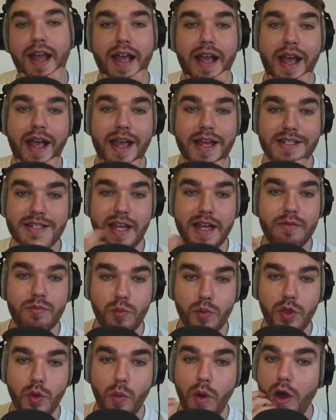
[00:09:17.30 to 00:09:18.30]
is
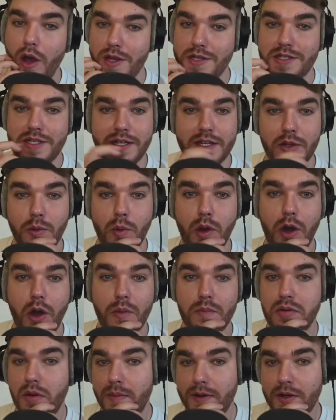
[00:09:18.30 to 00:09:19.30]
it the worst thing in the
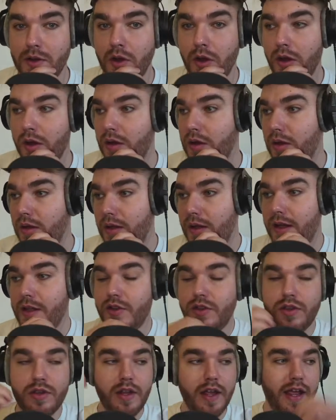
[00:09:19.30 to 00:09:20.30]
world? Probably not.
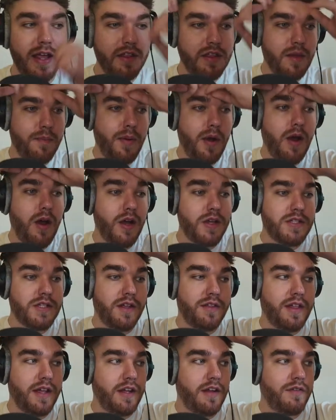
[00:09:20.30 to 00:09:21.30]
In the past, I
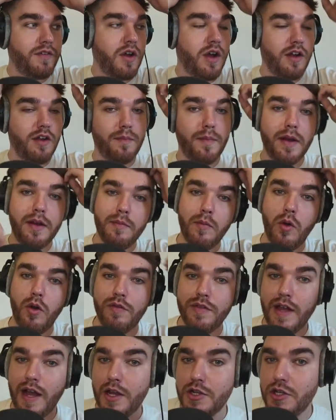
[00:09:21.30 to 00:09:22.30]
think I've kind of been more of
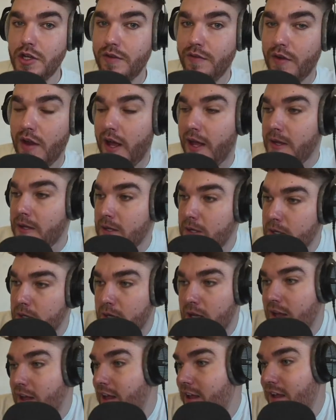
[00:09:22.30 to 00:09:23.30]
the attitude of like,
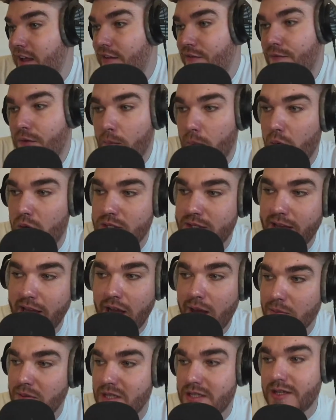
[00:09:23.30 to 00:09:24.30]
if footballers get
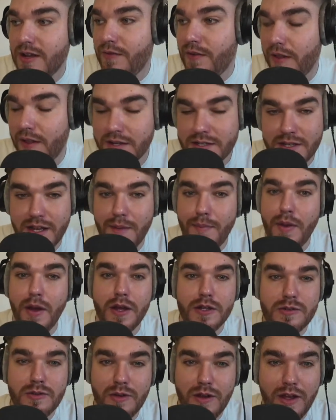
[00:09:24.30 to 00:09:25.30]
up to stuff like this in their
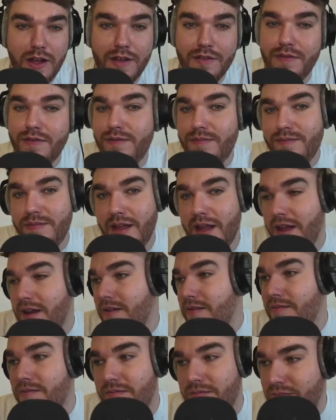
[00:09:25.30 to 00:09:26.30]
personal life,
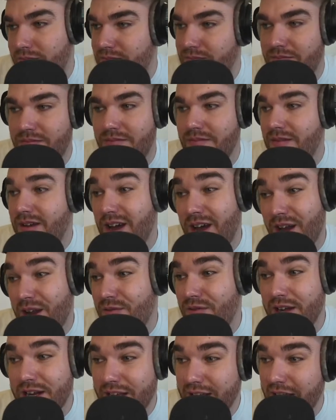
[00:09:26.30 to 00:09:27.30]
then I don't
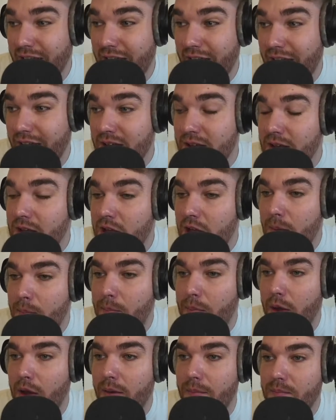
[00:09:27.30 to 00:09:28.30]
really care.
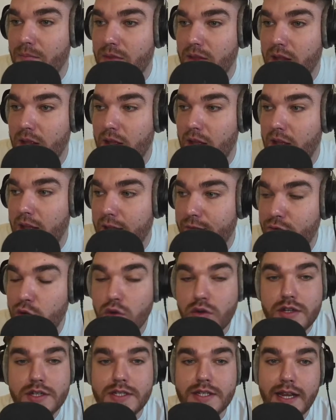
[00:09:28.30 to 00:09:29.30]
But if
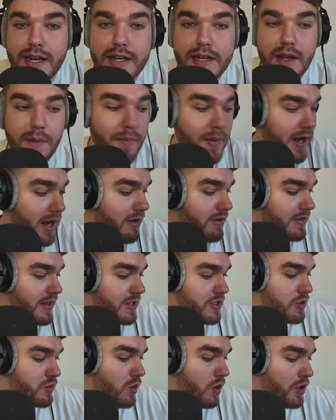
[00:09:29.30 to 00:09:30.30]
you're a senior player in
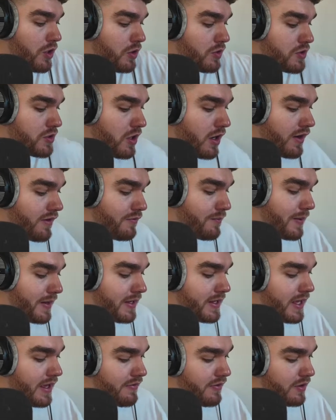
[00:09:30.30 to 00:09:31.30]
that squad who's kind of
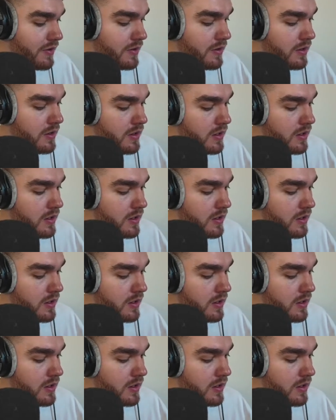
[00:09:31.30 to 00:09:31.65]
been given